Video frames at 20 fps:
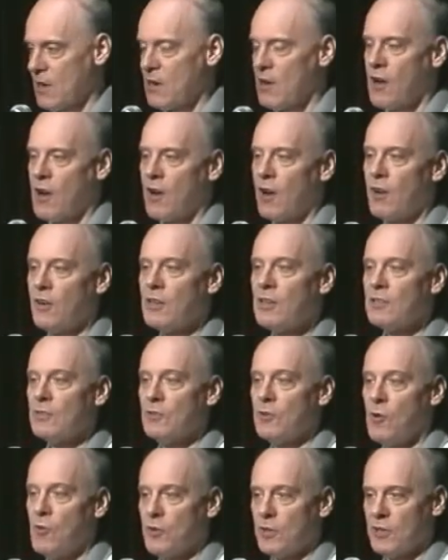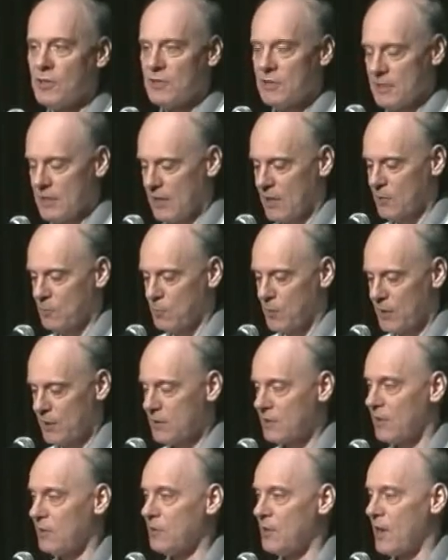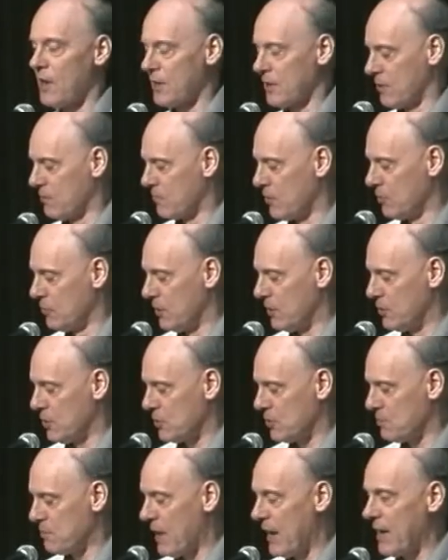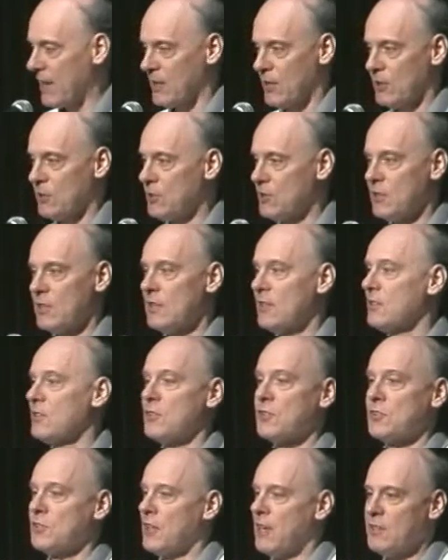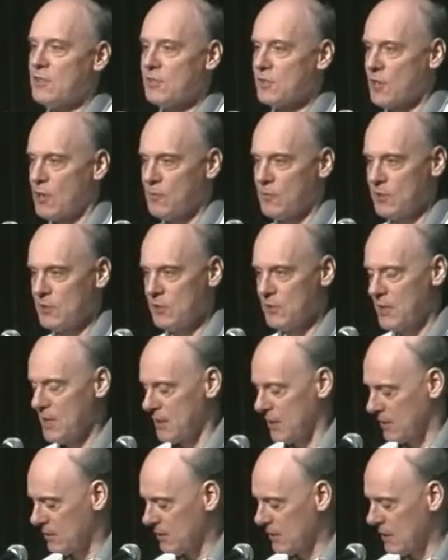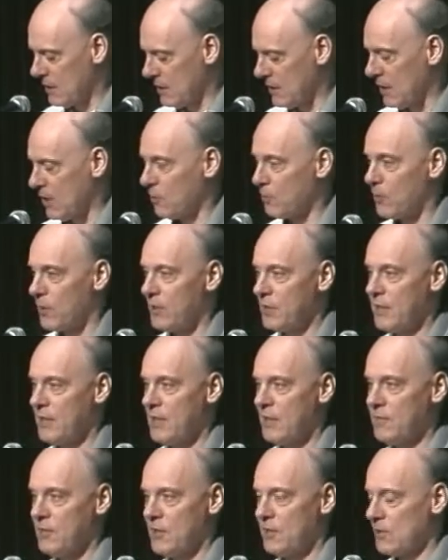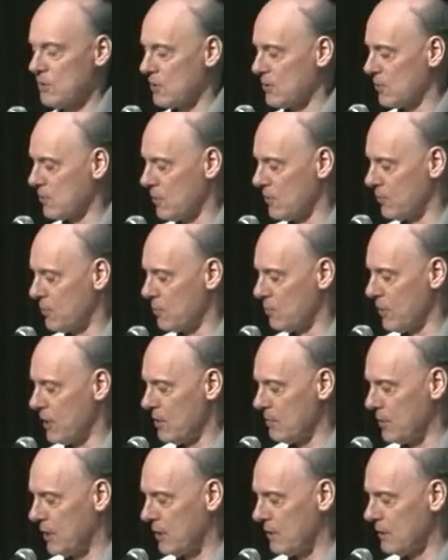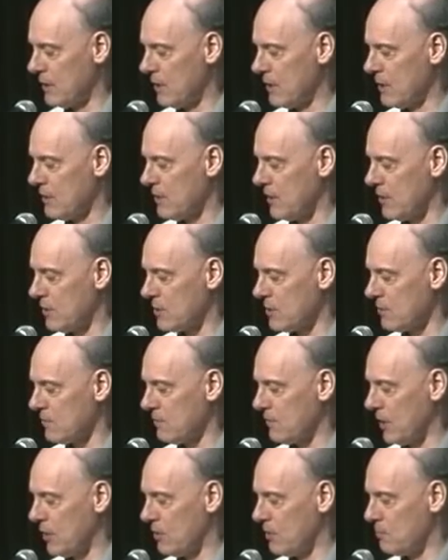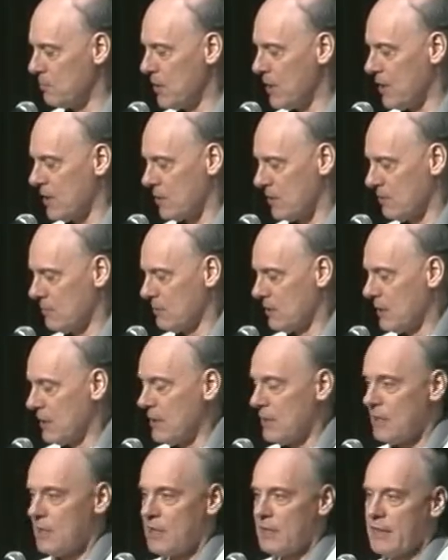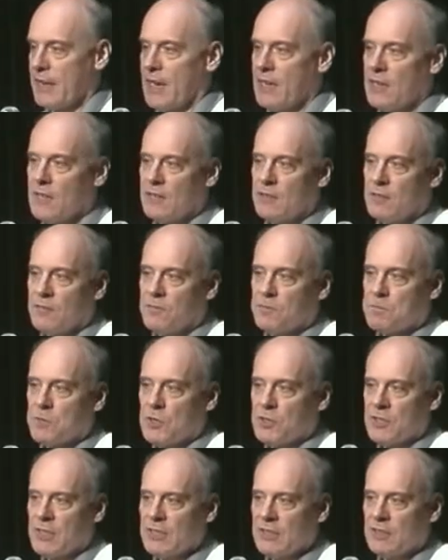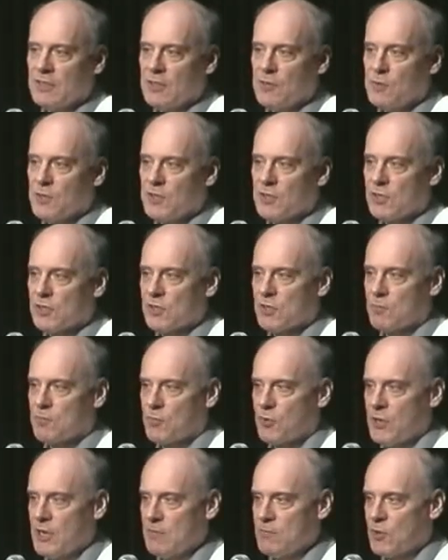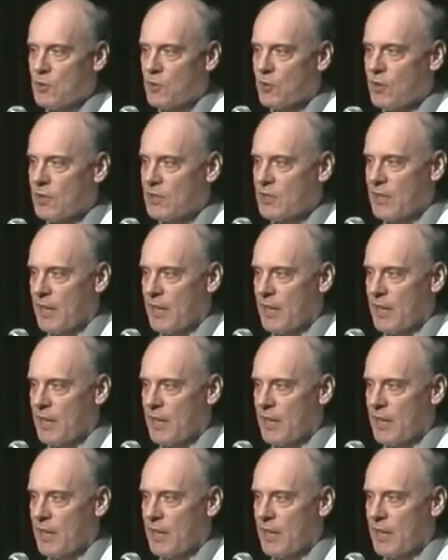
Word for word: are loaded uh, with a lot of religious baggage. The state has always done it uh, where the evidence is overwhelming that it's a failed model. And I'm, particularly with the Supreme Court